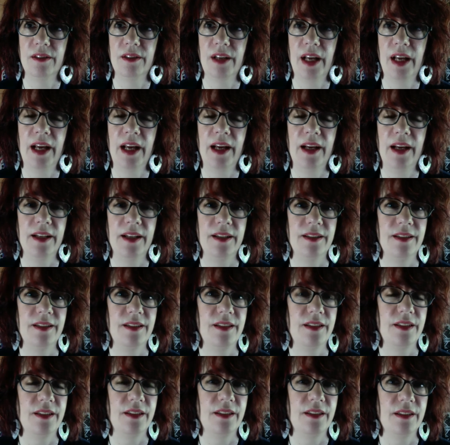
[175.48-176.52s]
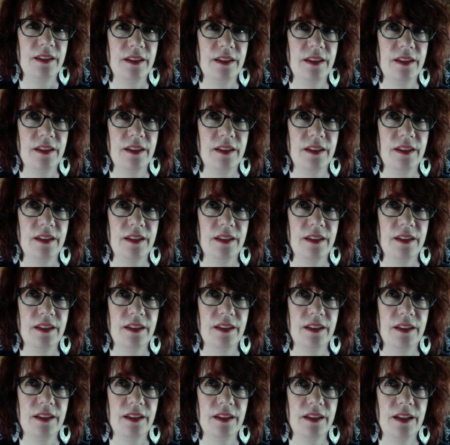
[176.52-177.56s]
And
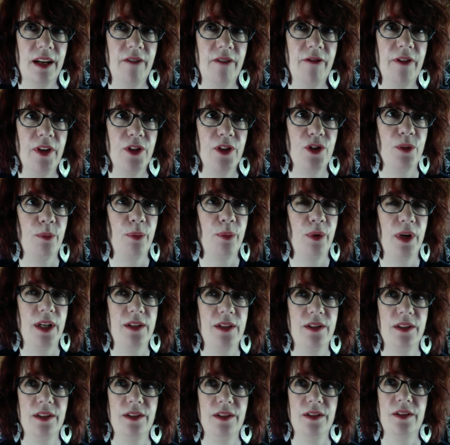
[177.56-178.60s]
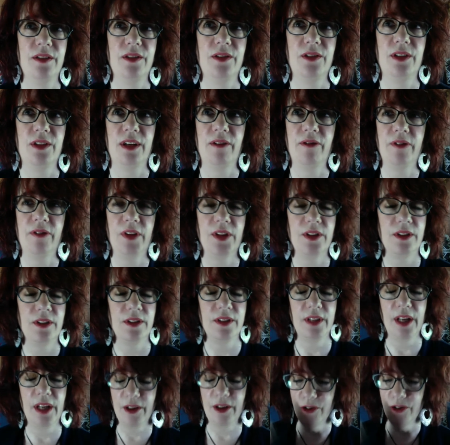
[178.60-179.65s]
I felt a presence. I felt this
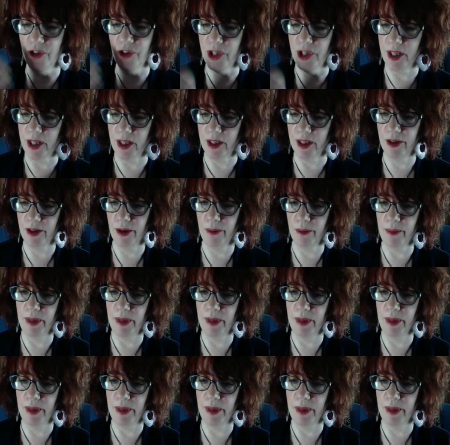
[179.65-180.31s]
energy come